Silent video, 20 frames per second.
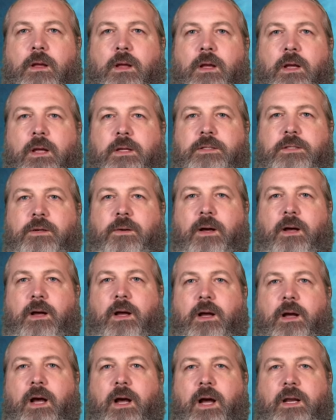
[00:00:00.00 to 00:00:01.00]
So
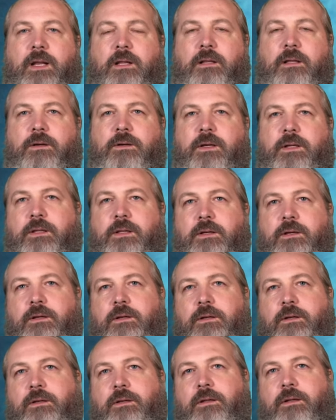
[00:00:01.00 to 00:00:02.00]
I didn't look at the
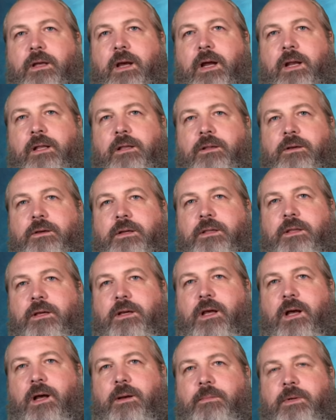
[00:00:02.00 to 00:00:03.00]

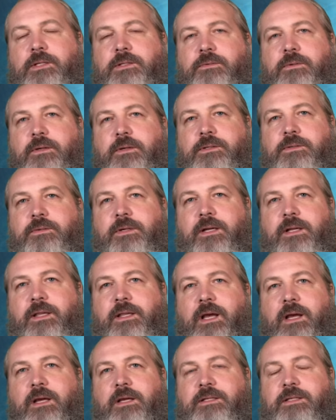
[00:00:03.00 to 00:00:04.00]
comments while I was reading that,
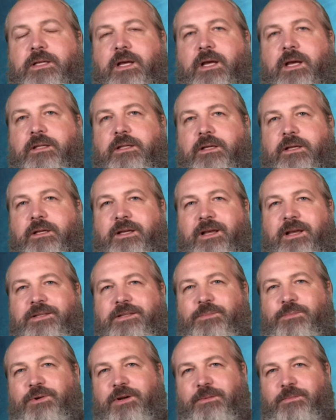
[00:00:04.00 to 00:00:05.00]
because I had to
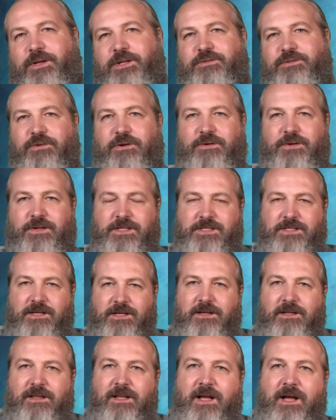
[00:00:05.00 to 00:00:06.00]
pretty much focus on a
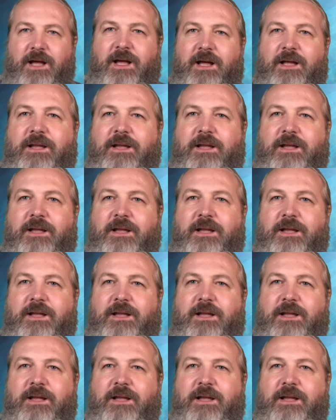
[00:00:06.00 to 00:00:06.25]
lot